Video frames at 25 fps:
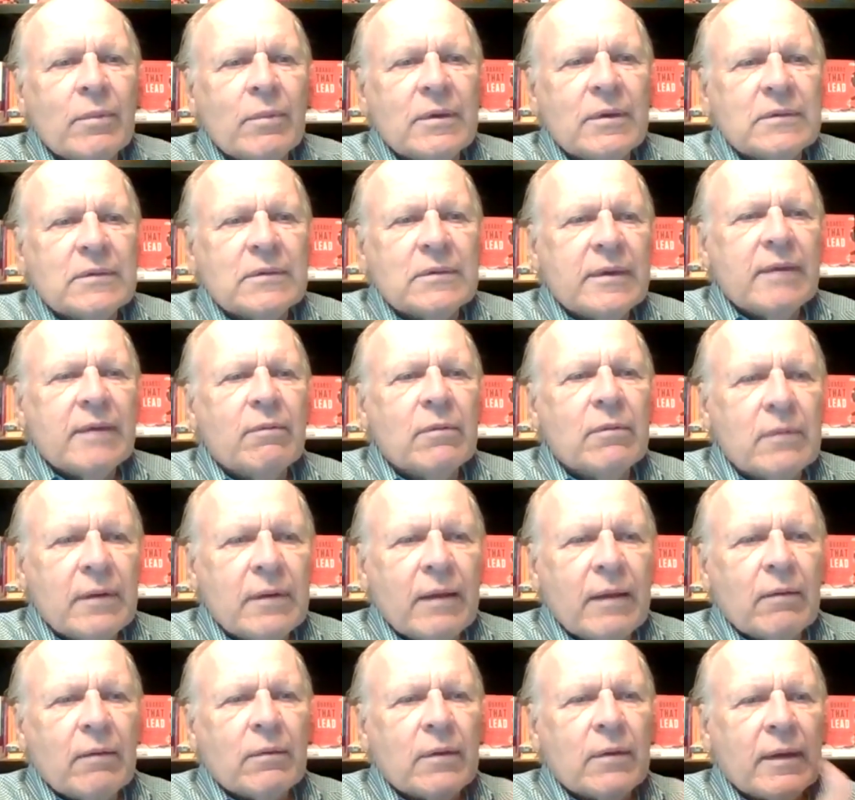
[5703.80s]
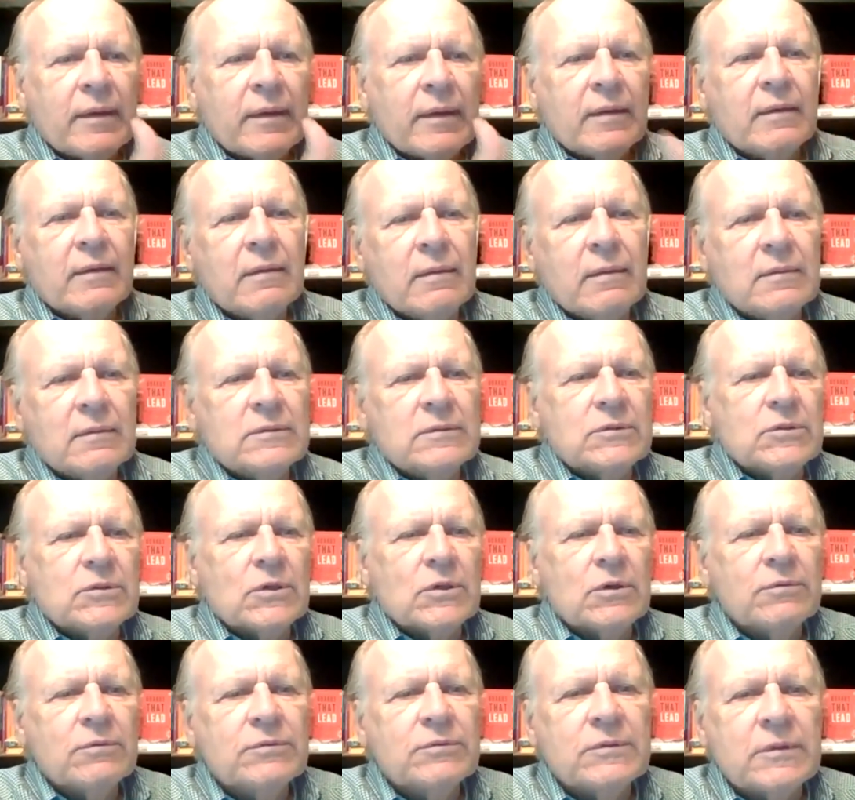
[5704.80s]
because they were they were like
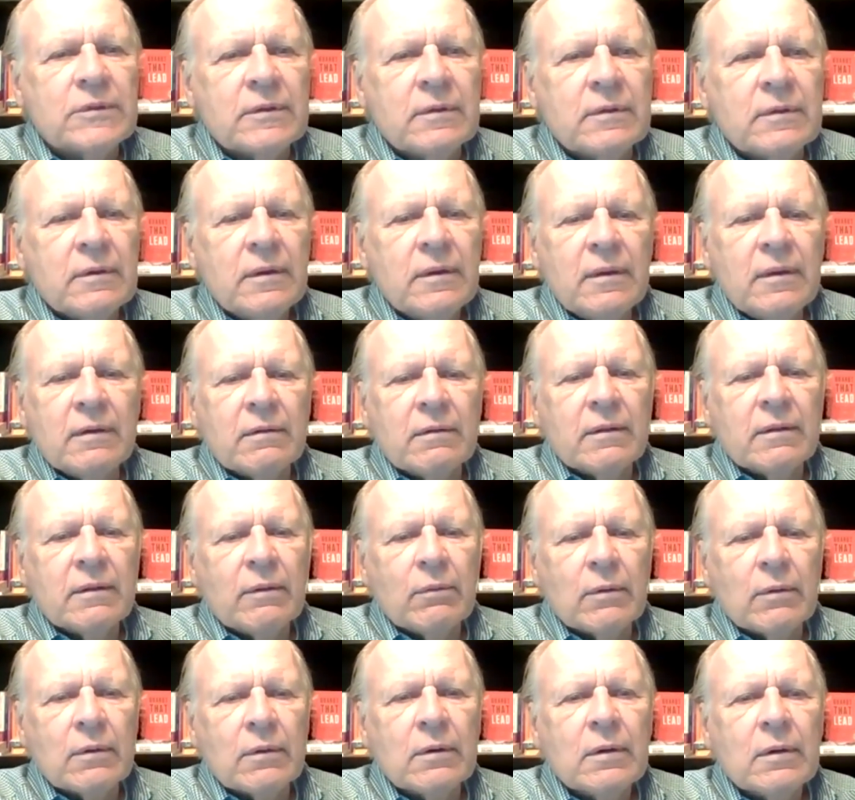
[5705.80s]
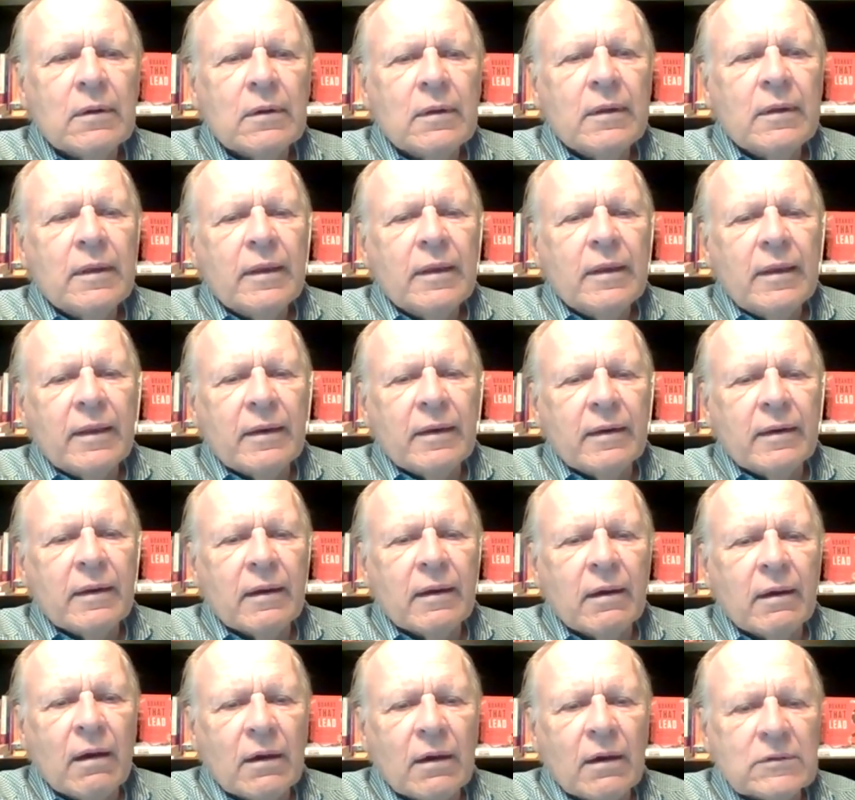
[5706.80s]
serfs, and you know they were in
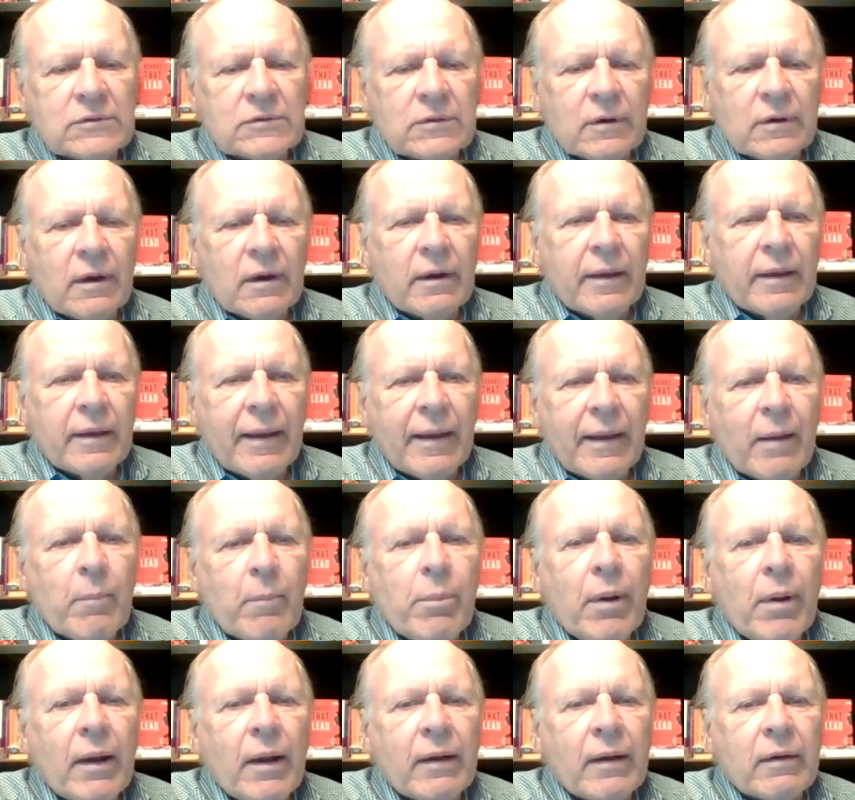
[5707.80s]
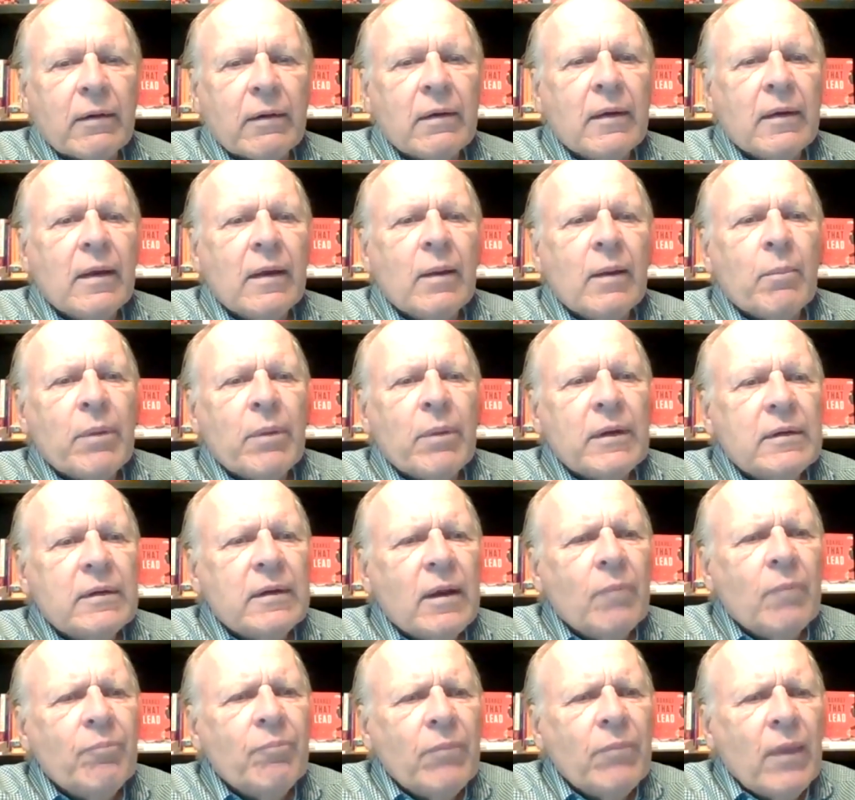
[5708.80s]
the austria hungary Empire. But
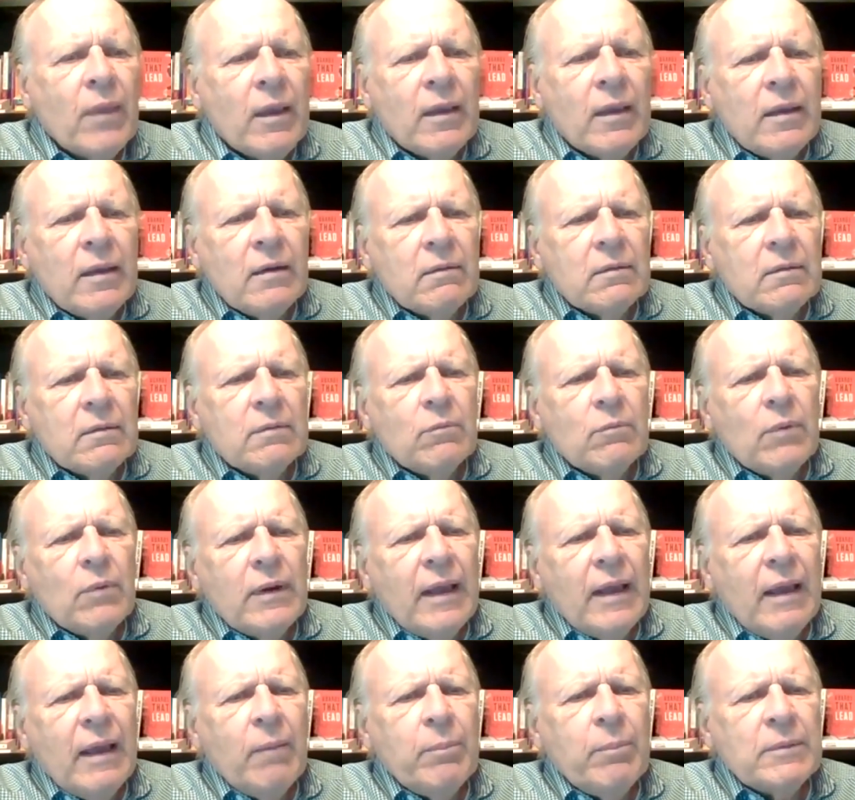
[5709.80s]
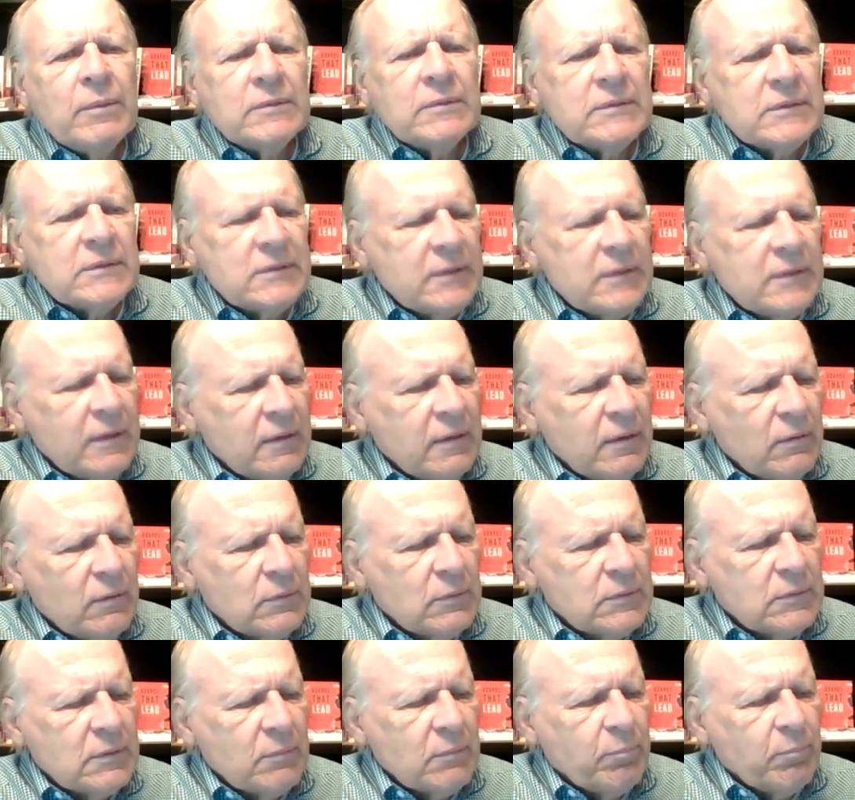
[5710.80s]
uh, you know what happens is that there
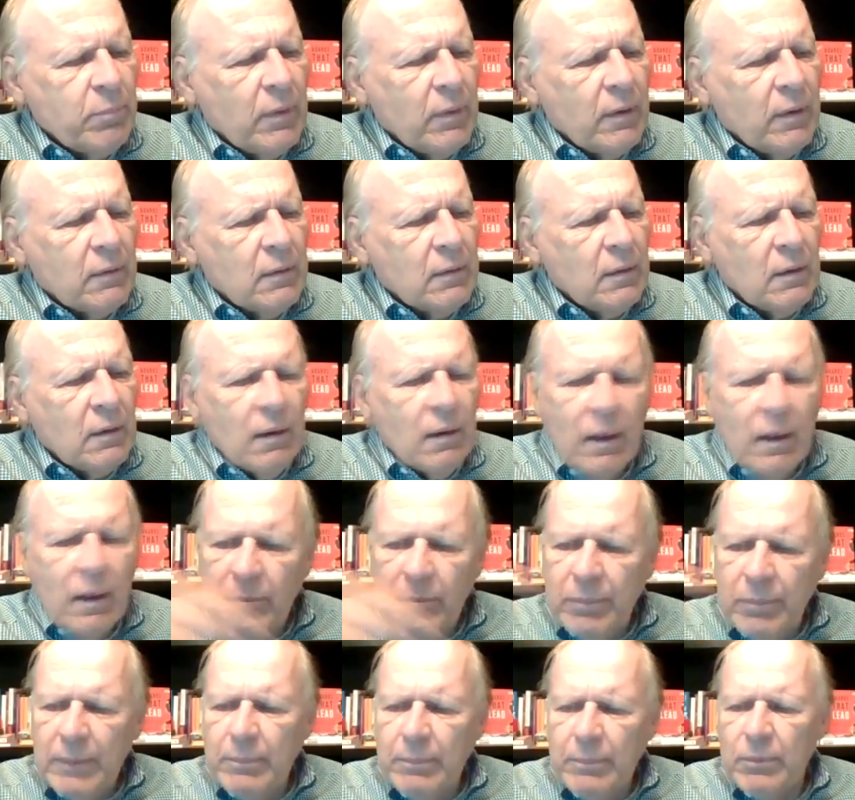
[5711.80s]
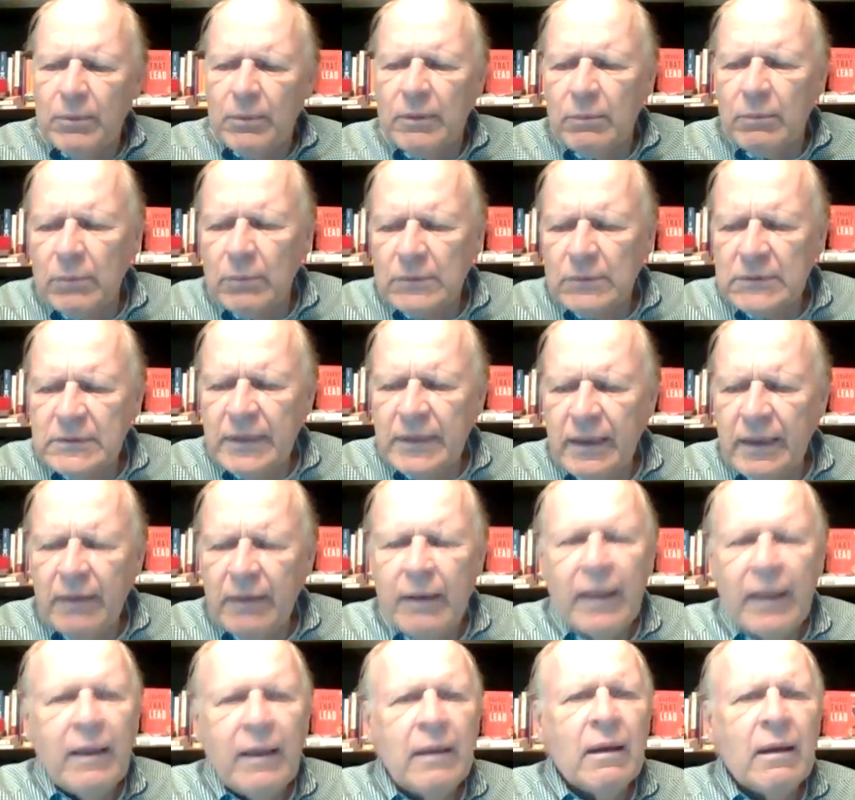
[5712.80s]
was a, a, a lot of people that would say,
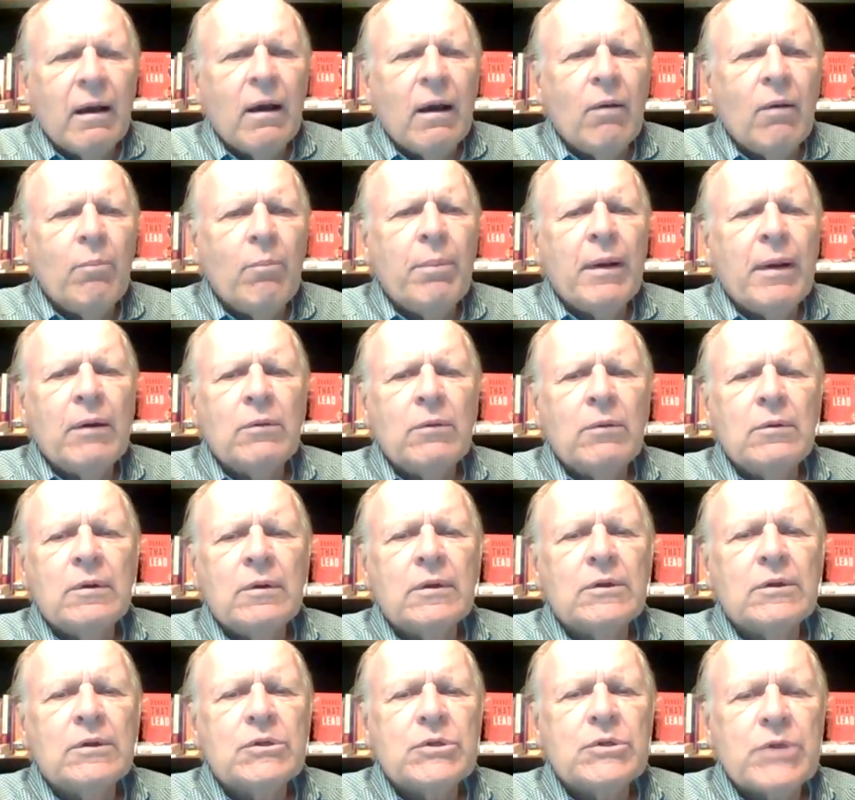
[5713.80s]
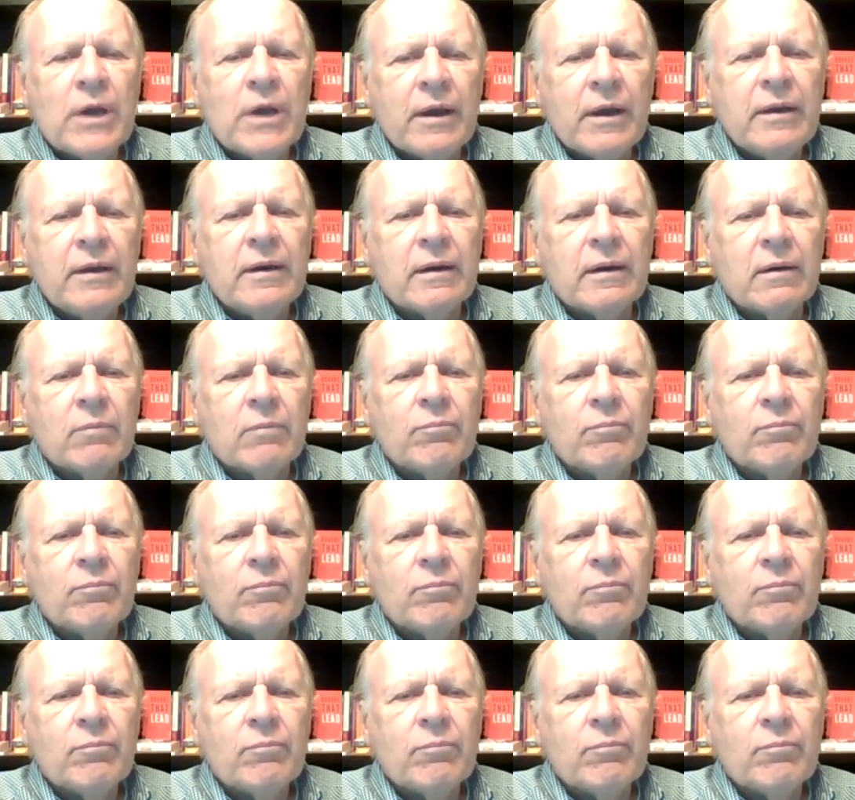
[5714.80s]
"Hey, how about China?"